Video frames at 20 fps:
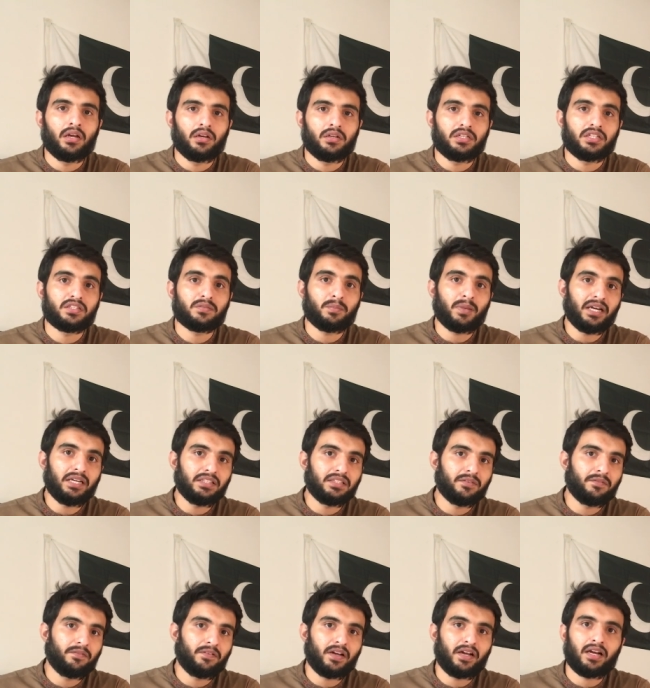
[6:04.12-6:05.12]
despite the
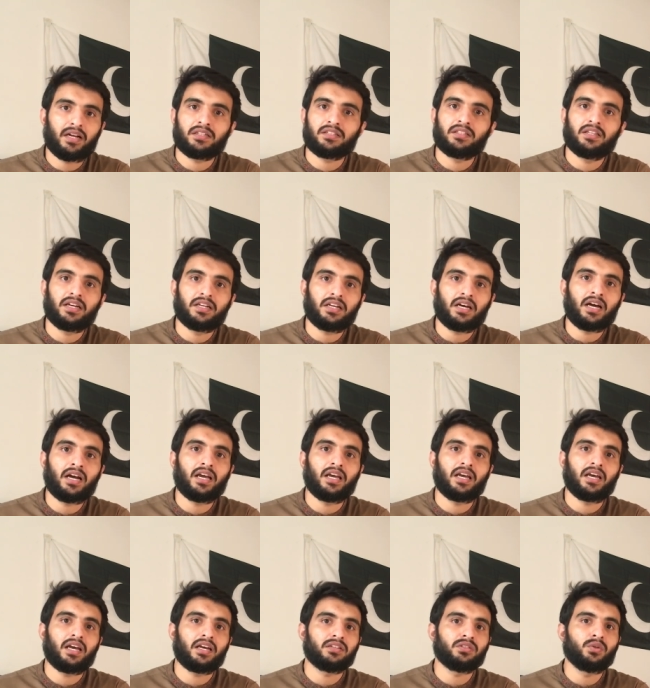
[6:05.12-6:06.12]
fact that I
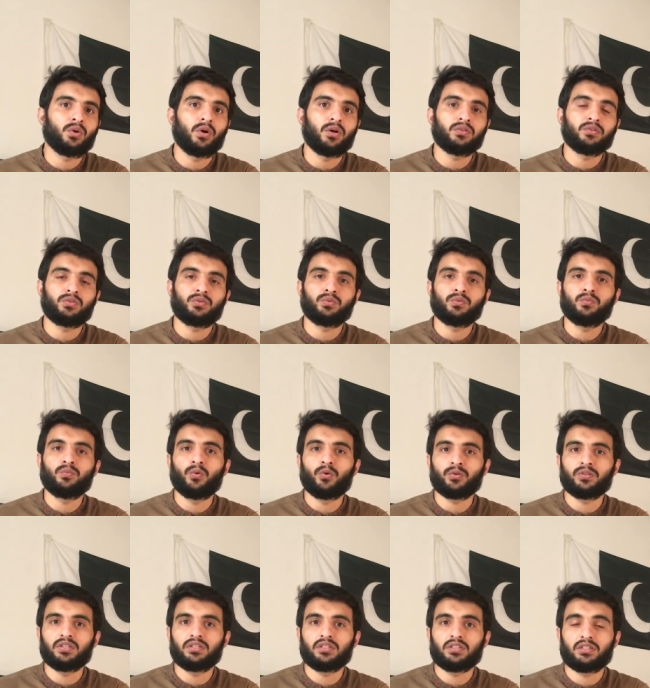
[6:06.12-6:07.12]
had gone through
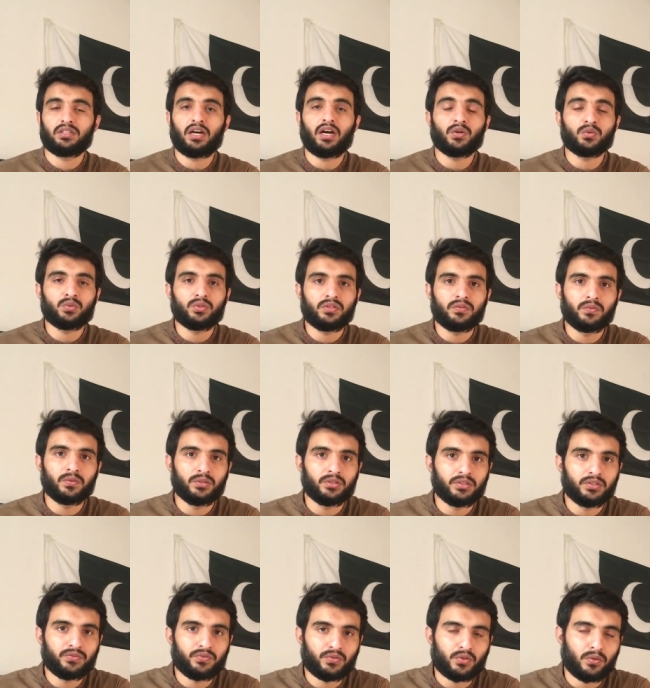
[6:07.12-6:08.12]
more than 1,000
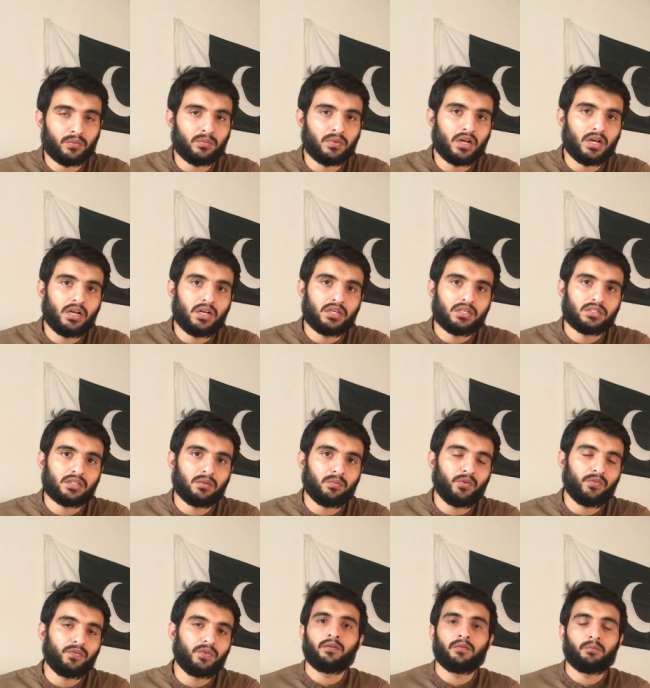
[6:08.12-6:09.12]
words from some
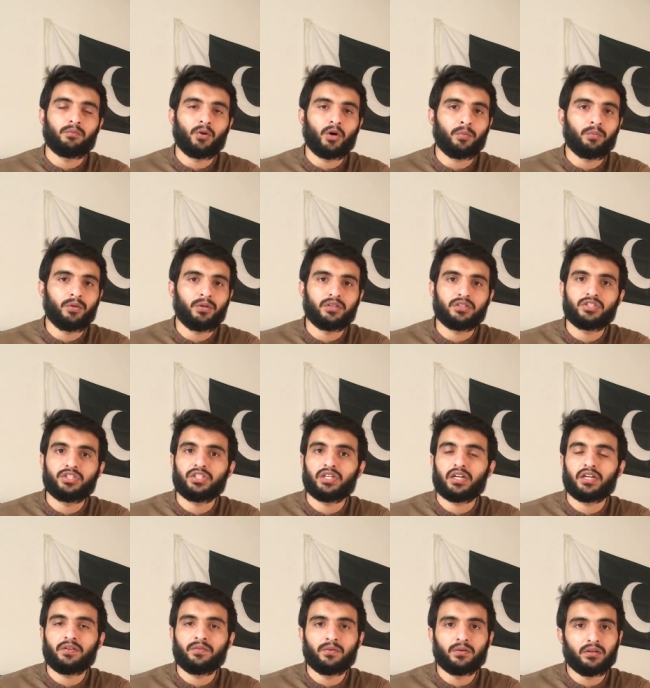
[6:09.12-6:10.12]
of the popular
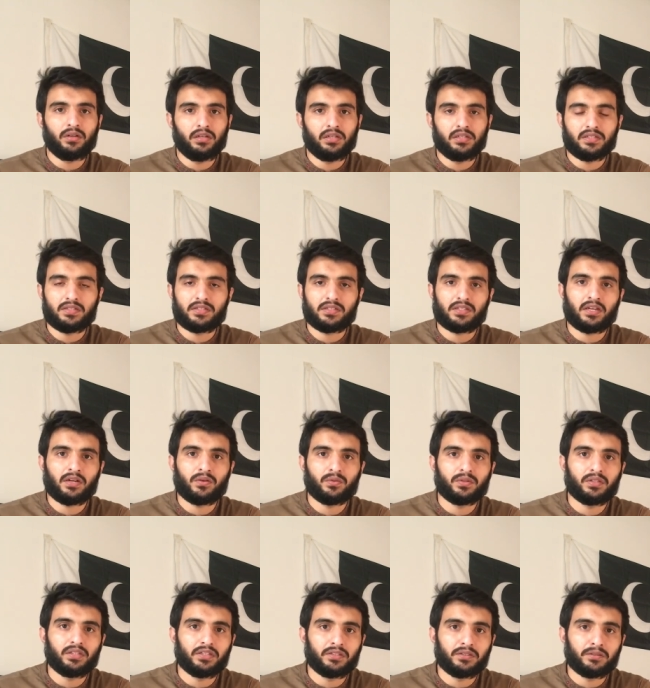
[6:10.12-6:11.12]
GRE word lists
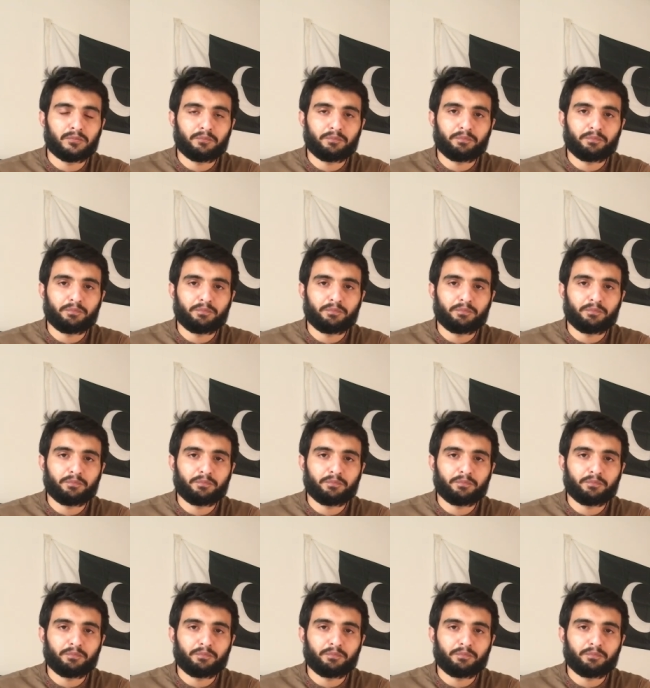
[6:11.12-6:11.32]
out there.